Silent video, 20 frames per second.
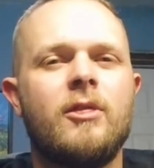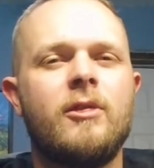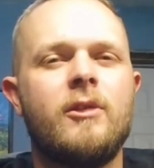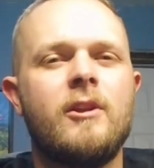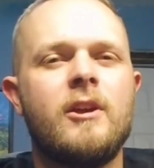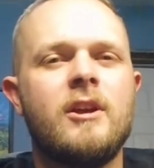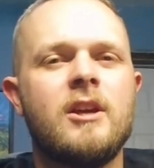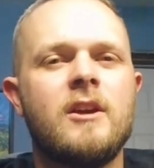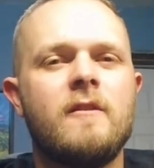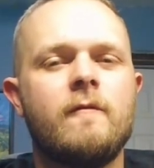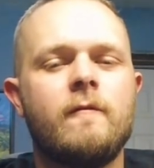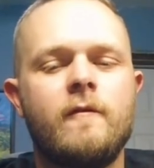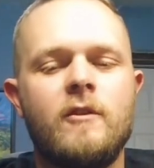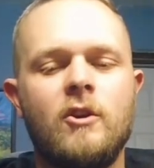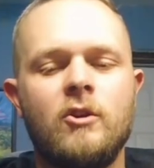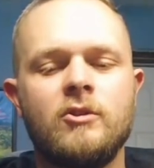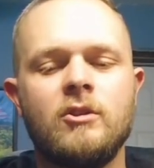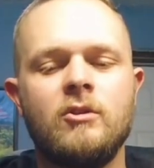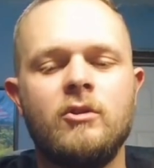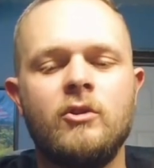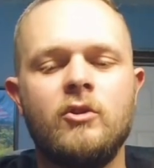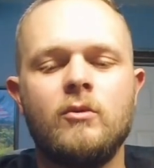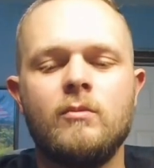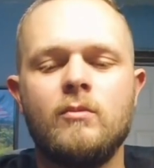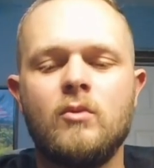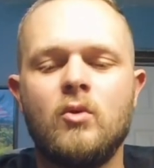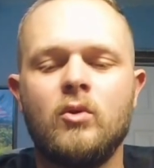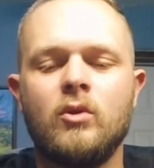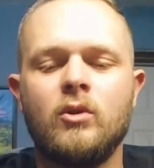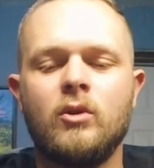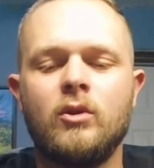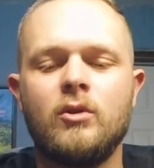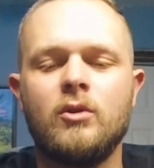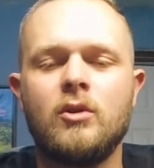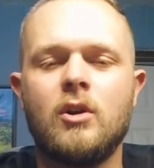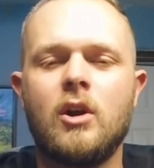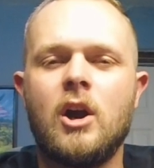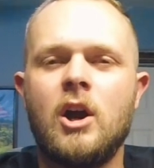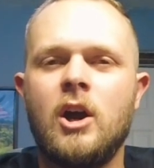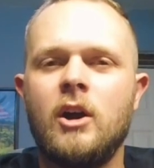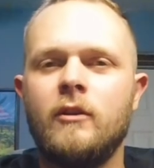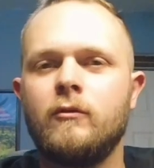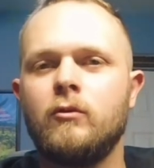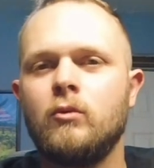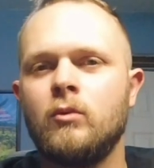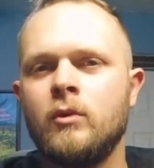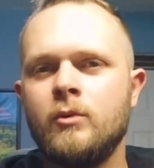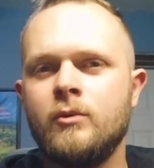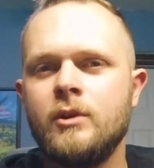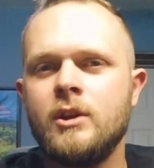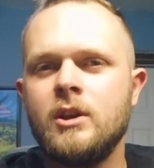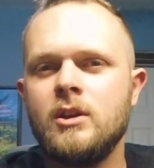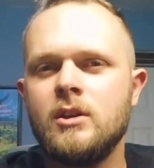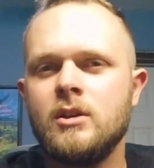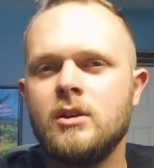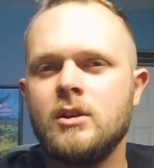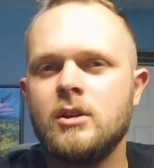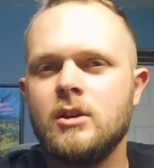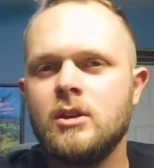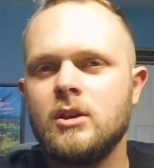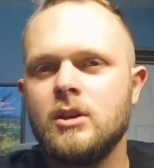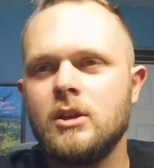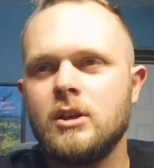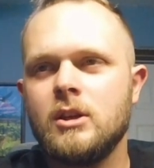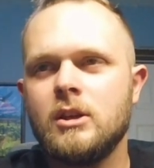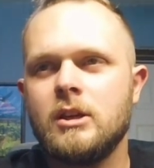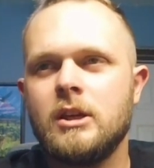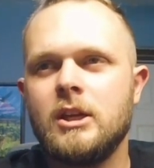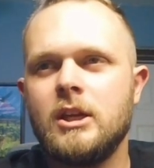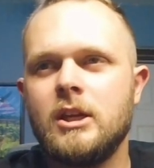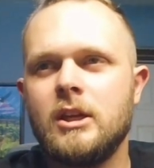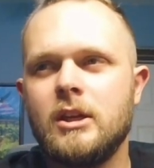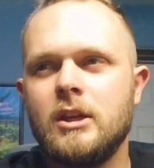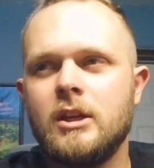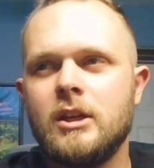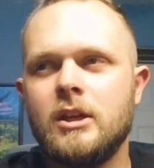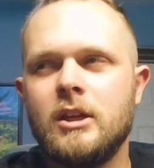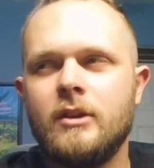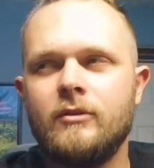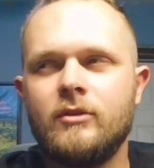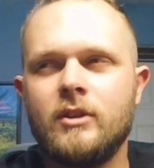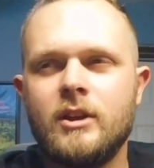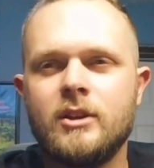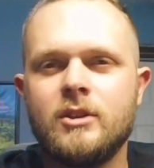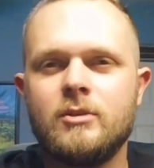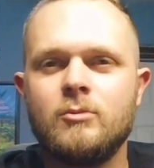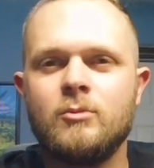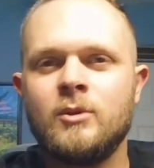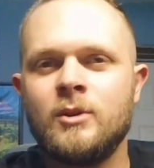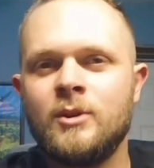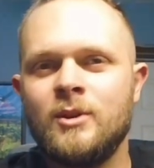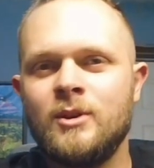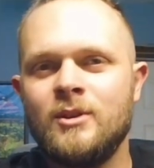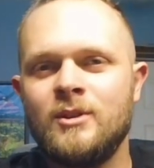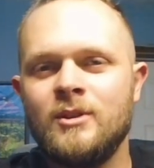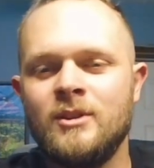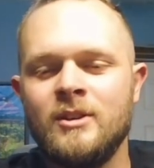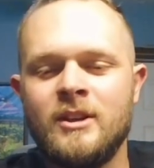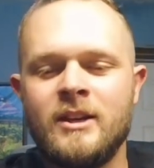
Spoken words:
think it felt a little more off-roady, if that's a word.